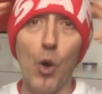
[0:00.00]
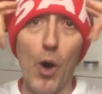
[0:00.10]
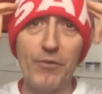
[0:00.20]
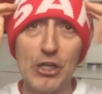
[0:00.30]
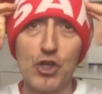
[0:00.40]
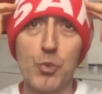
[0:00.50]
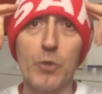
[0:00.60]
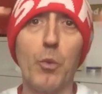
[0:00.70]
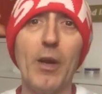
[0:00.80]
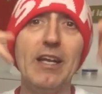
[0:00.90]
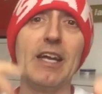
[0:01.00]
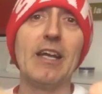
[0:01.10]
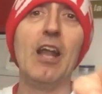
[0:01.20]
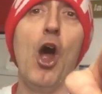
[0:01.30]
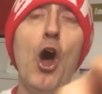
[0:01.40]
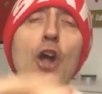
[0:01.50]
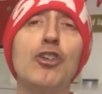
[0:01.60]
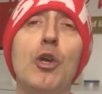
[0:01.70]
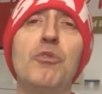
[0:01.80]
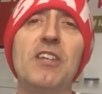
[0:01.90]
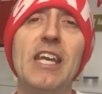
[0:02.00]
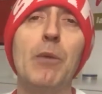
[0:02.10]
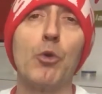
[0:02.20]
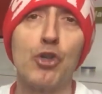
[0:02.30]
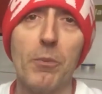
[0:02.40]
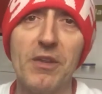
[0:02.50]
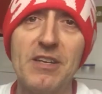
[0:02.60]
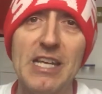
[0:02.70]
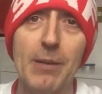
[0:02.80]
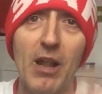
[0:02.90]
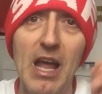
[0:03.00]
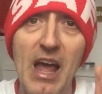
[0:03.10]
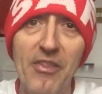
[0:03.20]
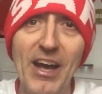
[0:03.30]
Hopefully Touchwood win Lincoln on Tuesday and we'll go top of the table.